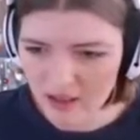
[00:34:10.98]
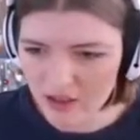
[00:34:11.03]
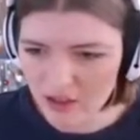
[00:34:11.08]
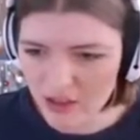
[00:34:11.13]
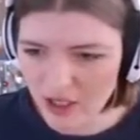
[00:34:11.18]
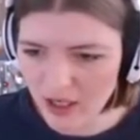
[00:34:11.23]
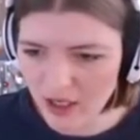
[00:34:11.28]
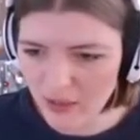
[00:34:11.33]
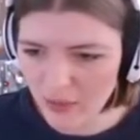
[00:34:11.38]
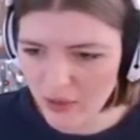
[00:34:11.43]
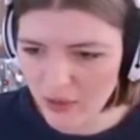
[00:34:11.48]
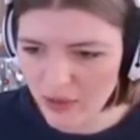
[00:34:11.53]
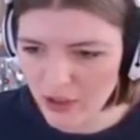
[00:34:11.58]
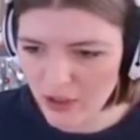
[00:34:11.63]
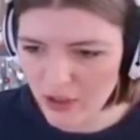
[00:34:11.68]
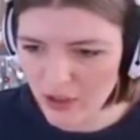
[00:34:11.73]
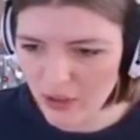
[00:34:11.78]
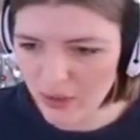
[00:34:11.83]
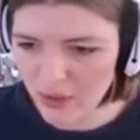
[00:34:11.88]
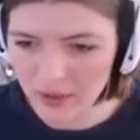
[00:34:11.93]
done what they're
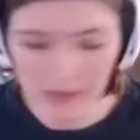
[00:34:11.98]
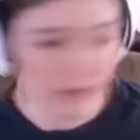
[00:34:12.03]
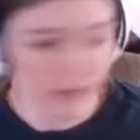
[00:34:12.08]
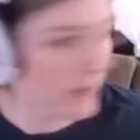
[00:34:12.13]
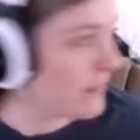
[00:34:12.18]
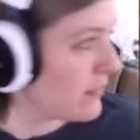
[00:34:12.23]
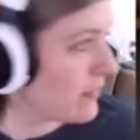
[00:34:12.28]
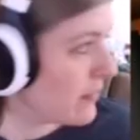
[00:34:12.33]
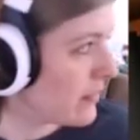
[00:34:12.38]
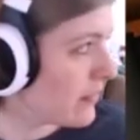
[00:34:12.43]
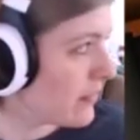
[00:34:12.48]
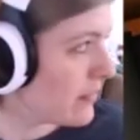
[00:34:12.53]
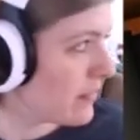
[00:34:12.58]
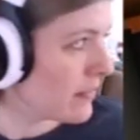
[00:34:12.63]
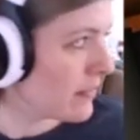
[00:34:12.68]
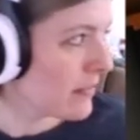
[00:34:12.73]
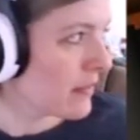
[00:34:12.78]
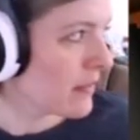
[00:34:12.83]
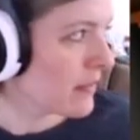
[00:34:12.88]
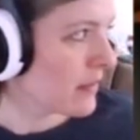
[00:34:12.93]
doing.
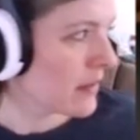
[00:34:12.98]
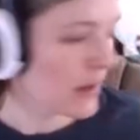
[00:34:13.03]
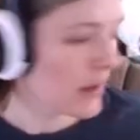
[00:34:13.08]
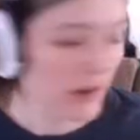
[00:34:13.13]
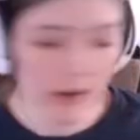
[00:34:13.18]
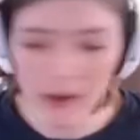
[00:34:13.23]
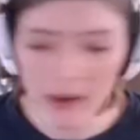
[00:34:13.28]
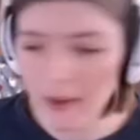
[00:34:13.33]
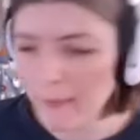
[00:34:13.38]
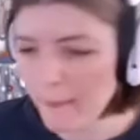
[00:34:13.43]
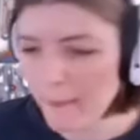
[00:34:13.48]
Okay.